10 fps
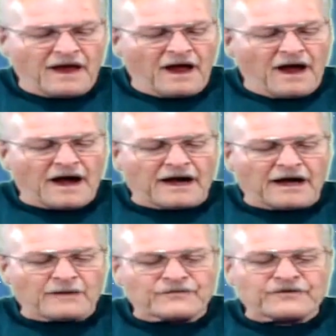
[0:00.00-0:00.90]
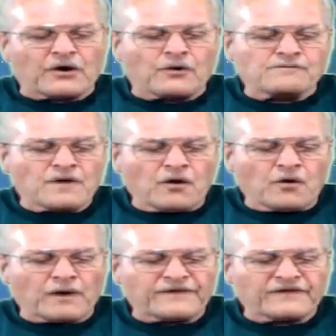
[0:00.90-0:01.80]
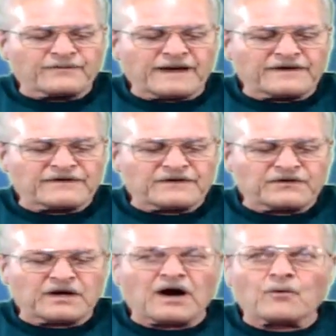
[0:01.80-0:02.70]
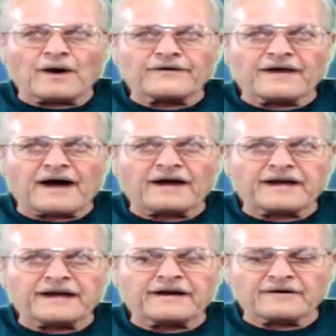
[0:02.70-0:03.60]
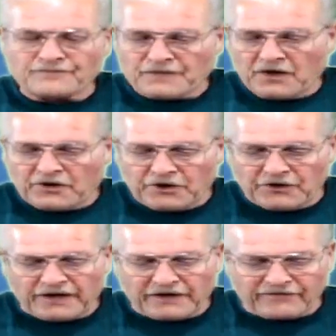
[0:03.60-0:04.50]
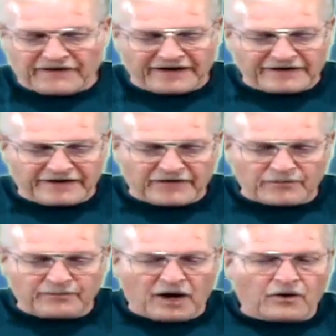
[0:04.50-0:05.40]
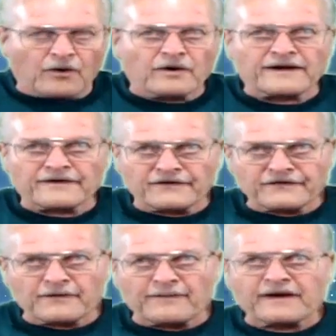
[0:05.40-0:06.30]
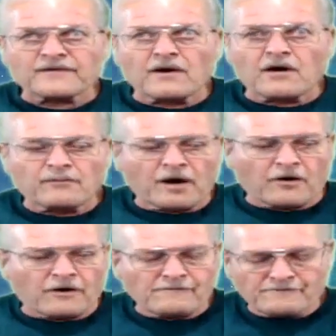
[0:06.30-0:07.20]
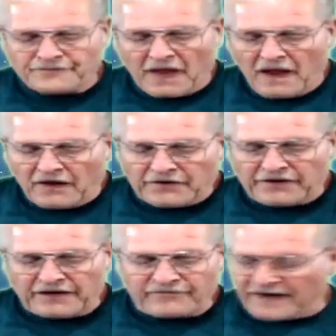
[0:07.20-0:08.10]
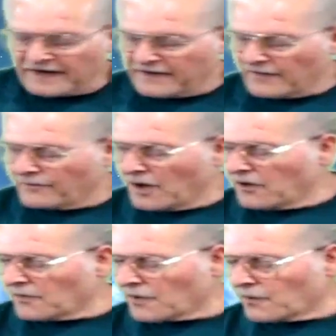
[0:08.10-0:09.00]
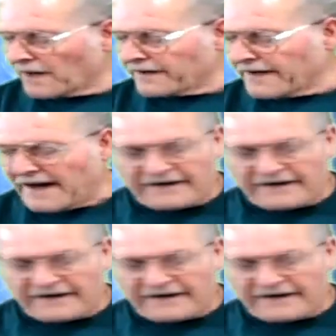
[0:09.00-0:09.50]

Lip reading: So what this means is you got 1 dot here. You need to find another pole. Now this is to make the long pole. You need to find another pole with 1 dot.